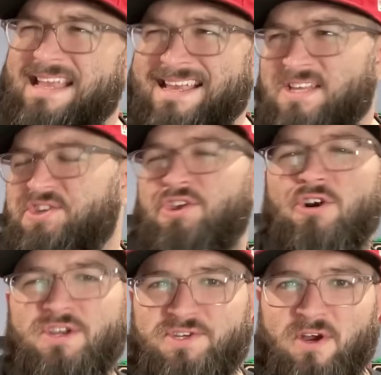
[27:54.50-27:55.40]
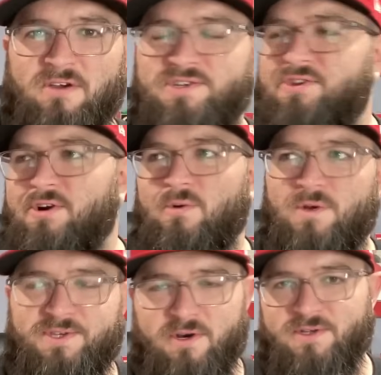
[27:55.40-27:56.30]
it's 30 starts,
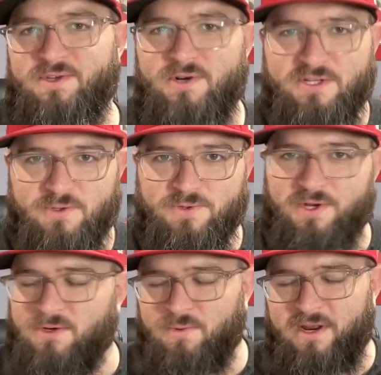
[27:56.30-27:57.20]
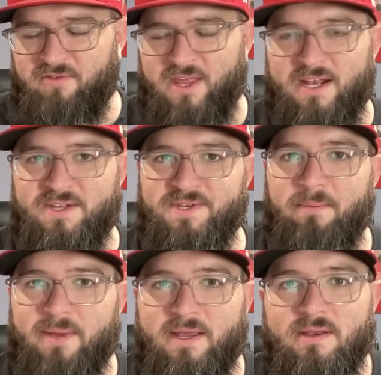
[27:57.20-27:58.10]
31 starts, 32 starts, whatever that ends
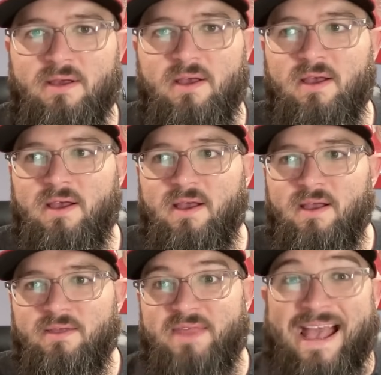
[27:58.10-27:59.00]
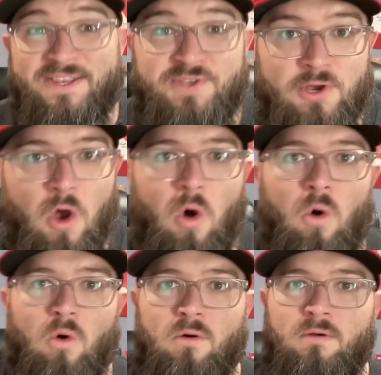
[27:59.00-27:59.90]
up being. That's the
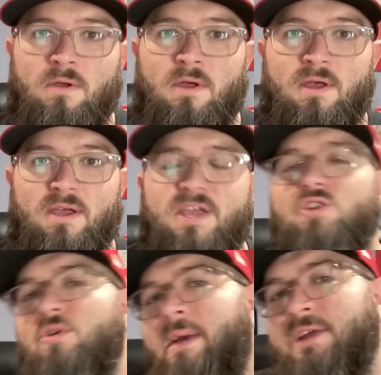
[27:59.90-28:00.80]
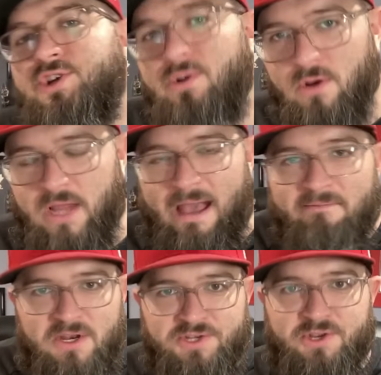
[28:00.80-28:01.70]
goal. Can you imagine
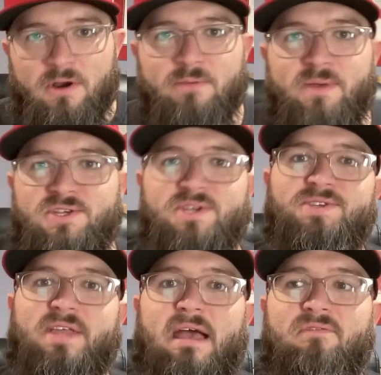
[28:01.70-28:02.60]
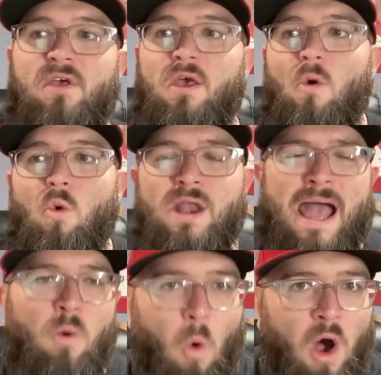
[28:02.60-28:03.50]
having a starting pitching staff? We're
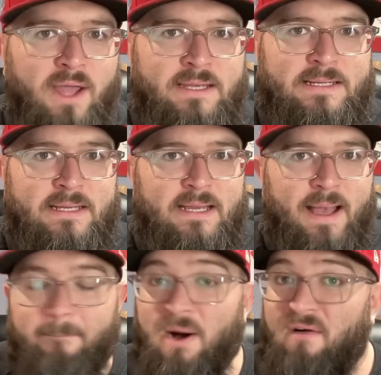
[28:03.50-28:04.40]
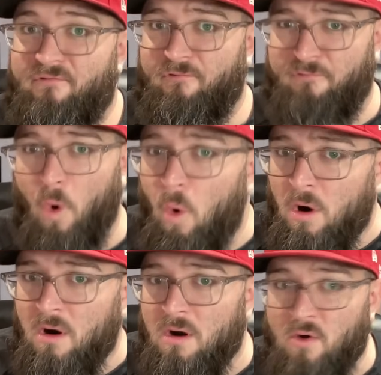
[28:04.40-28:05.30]
not one, but four